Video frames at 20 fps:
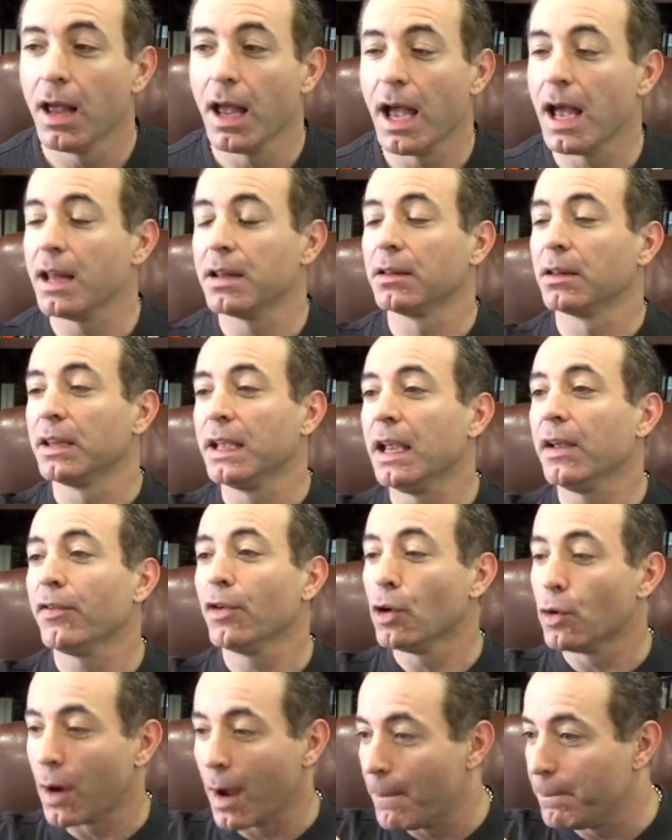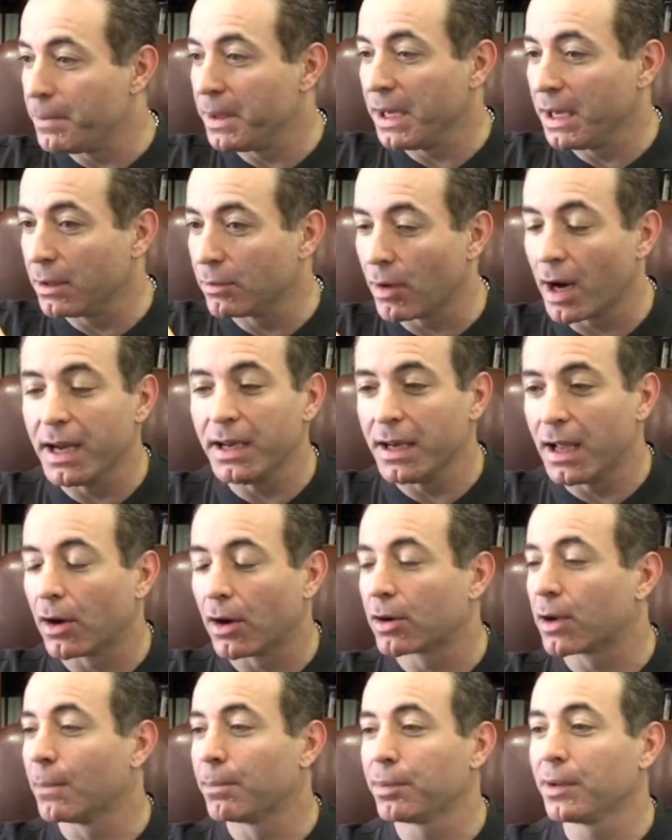And leave who I'm being right
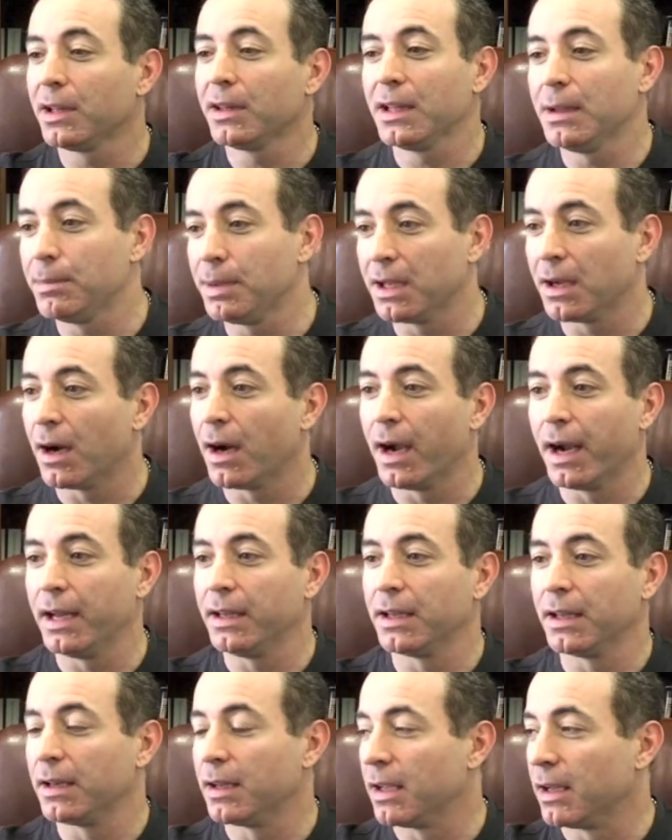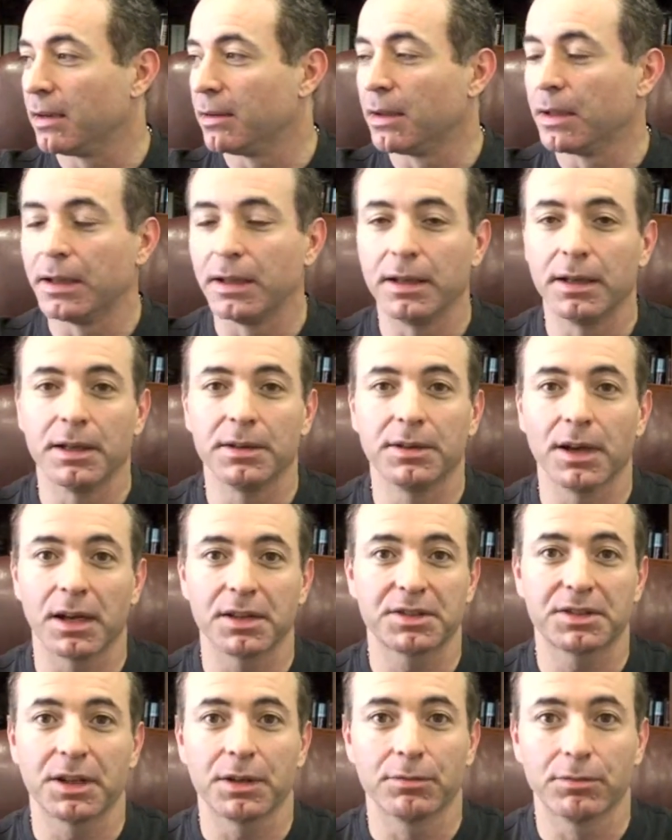completely behind in the
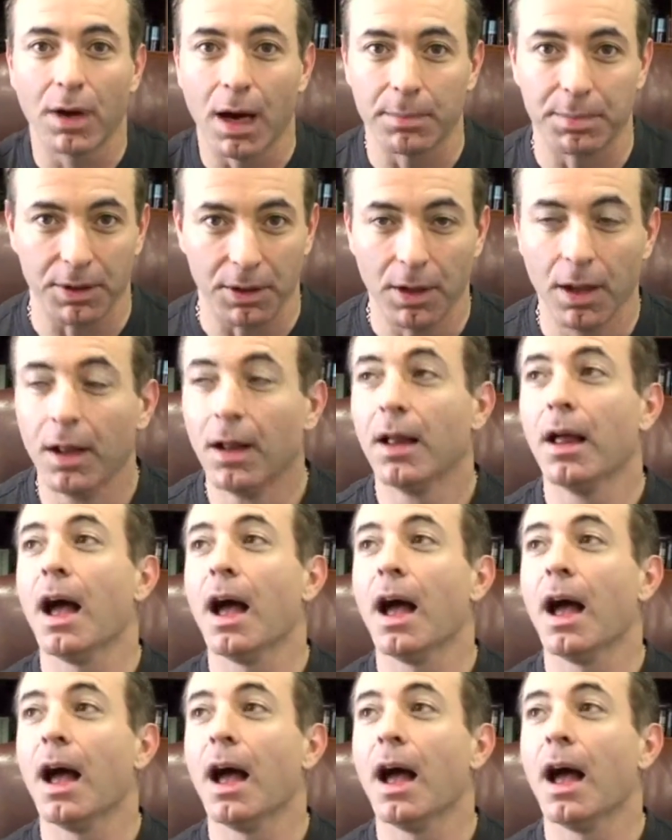dust and rubble.